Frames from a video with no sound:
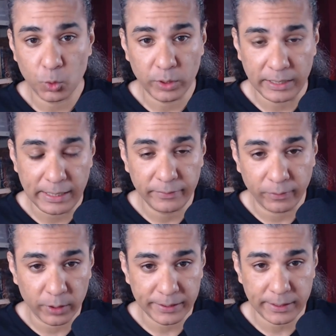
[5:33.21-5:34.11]
to the Gir
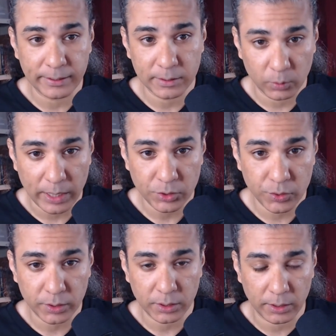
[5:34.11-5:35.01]
forest in
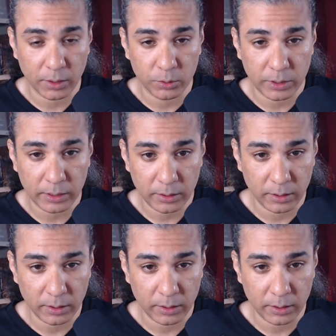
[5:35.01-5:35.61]
Saurashtra, South Gujarat,